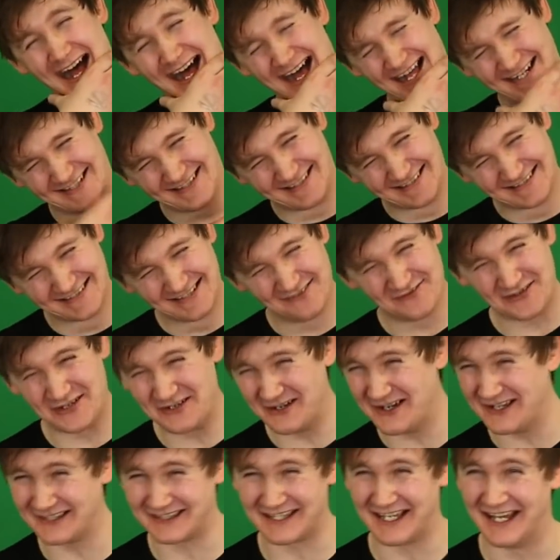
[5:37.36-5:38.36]
Have you
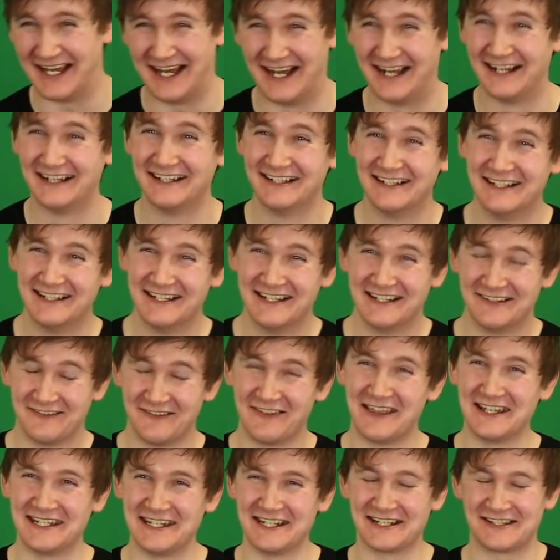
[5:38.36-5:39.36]
heard that?
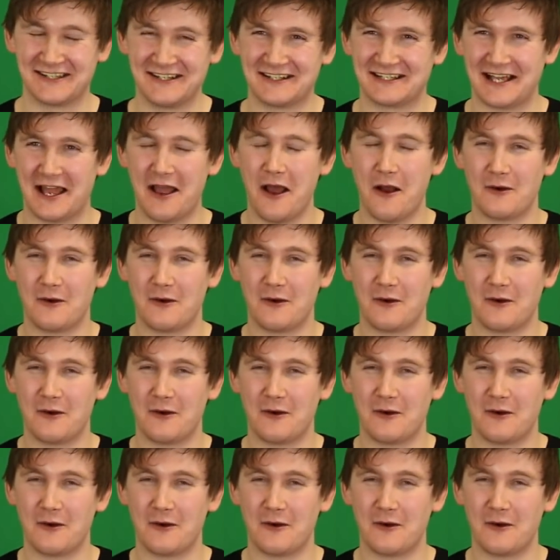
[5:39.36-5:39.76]
Well, it's like,